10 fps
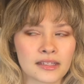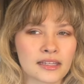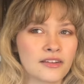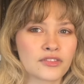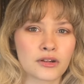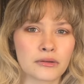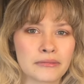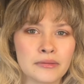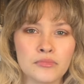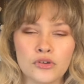if there would
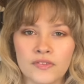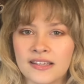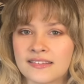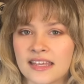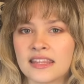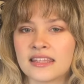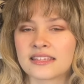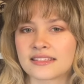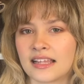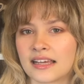be movies in
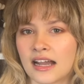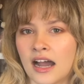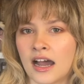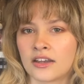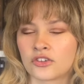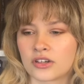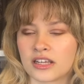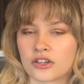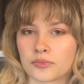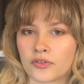this like 100
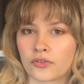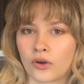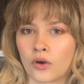years before,